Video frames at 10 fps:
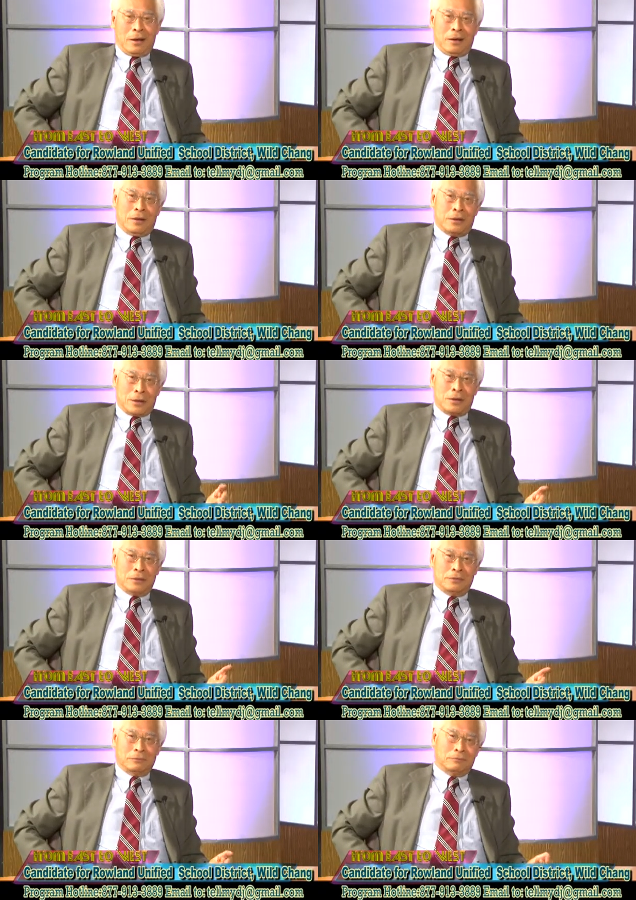
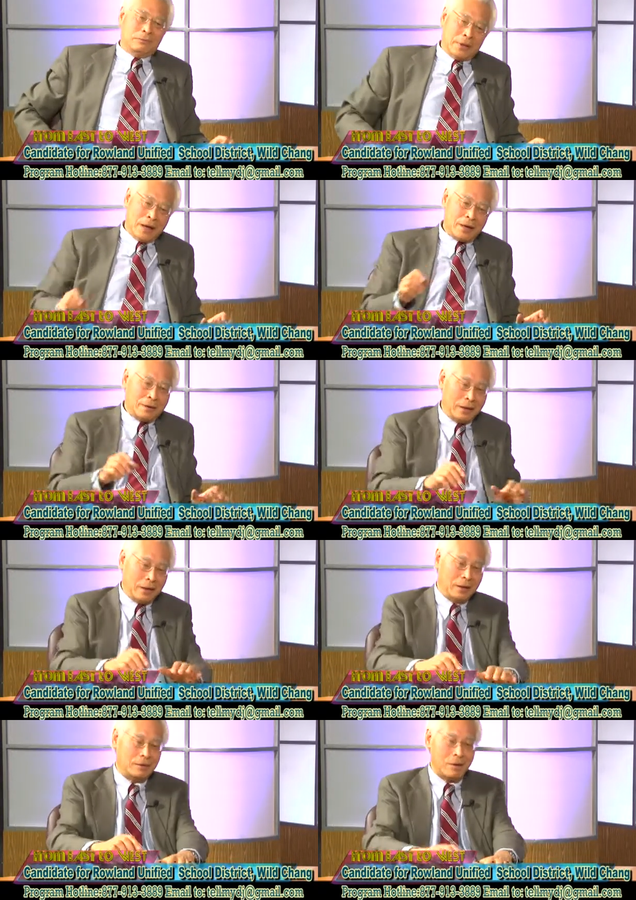So then
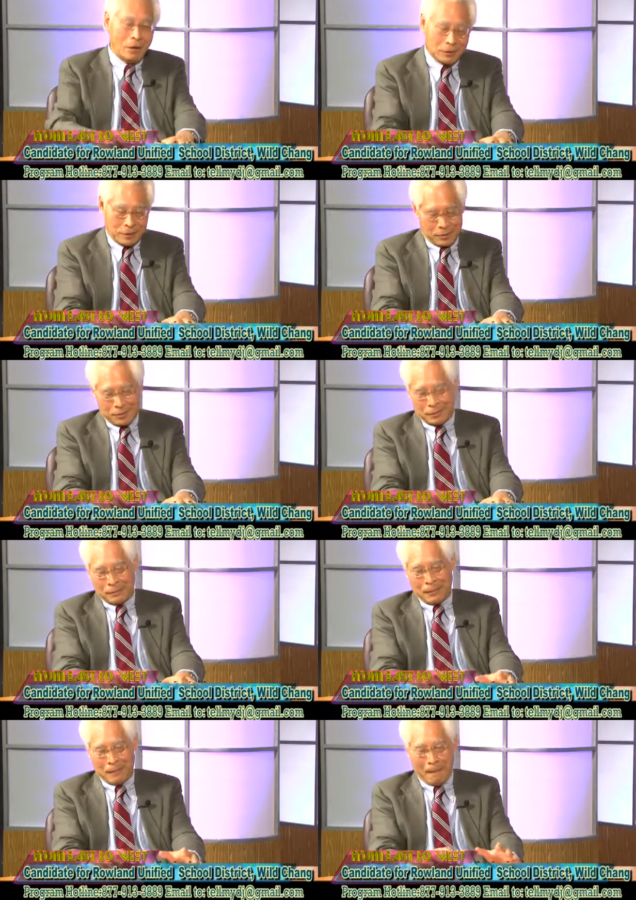the doctors,
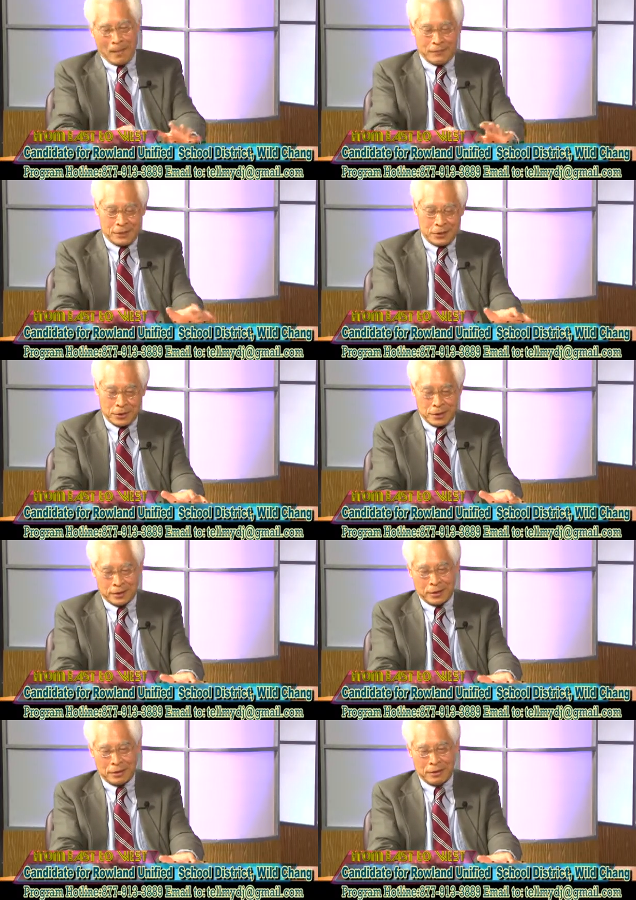
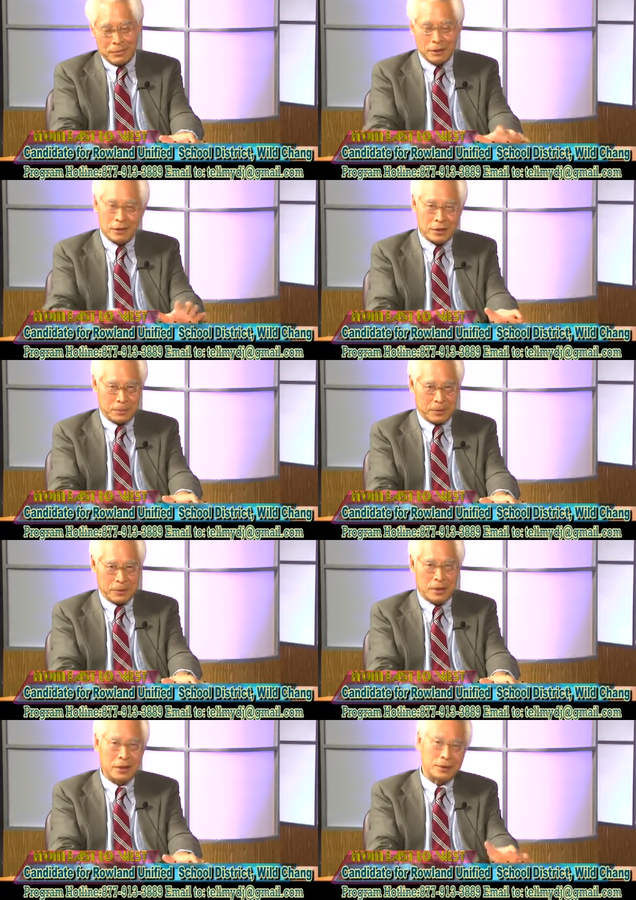physicians in the mental
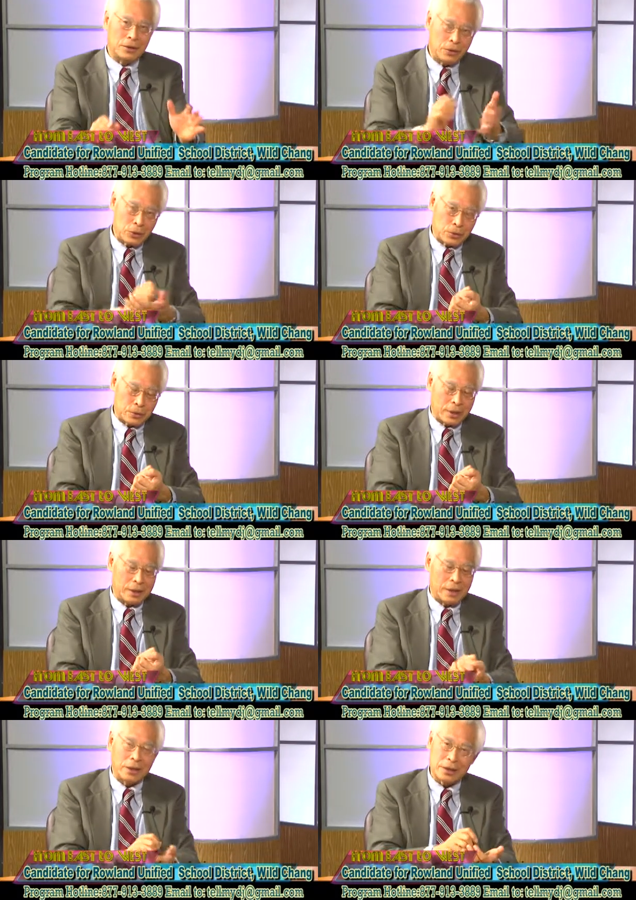hospital had to issue saying
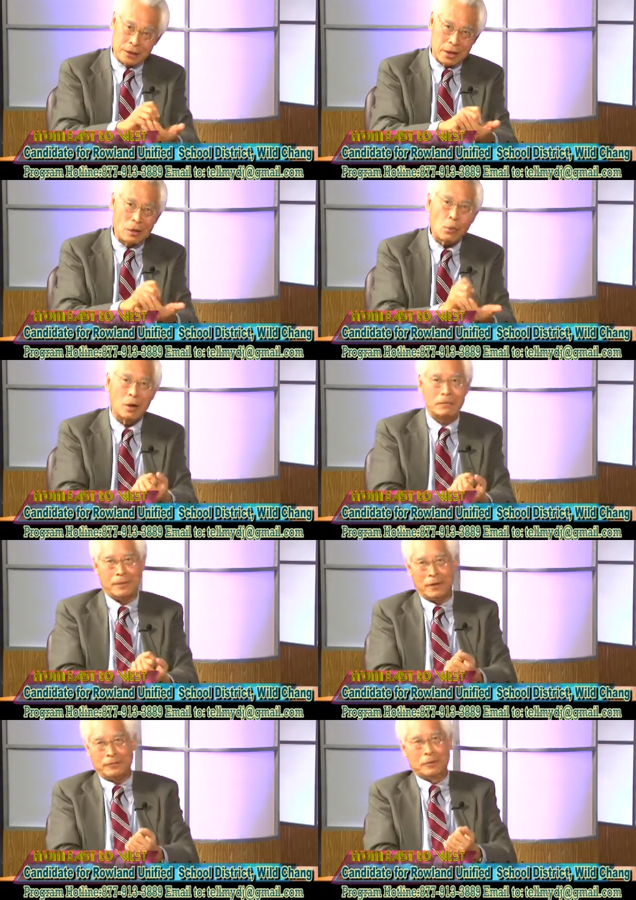that he's now
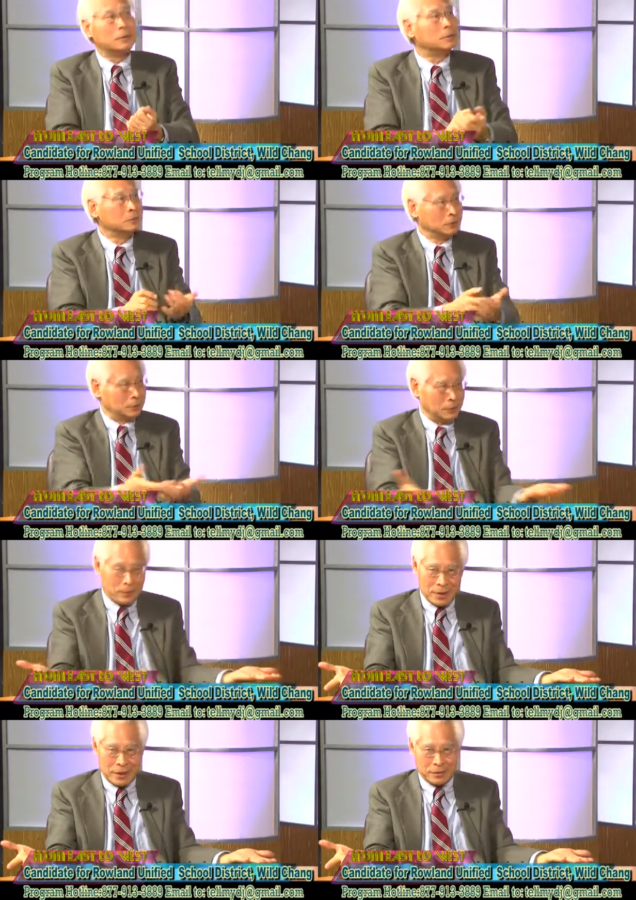qualified for
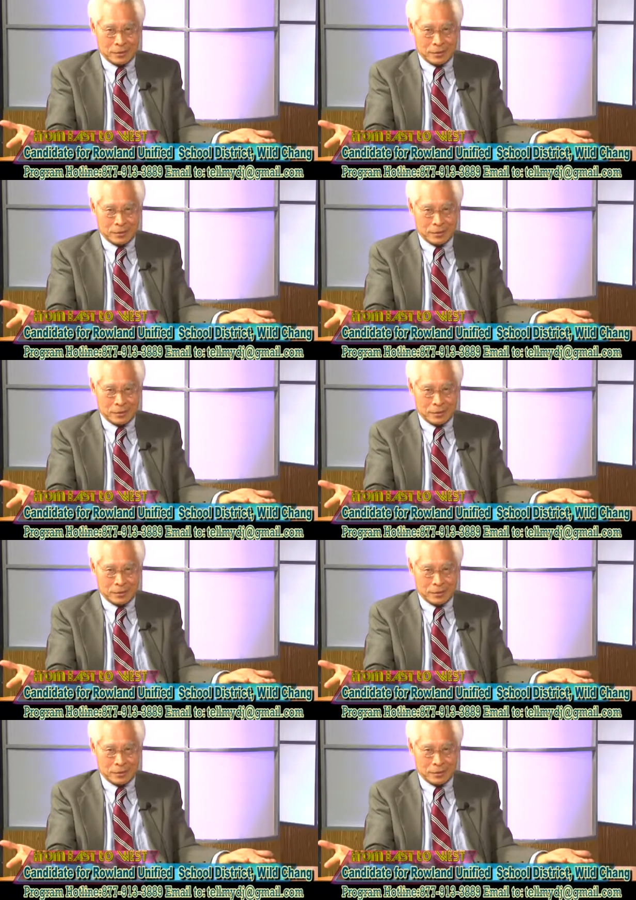release.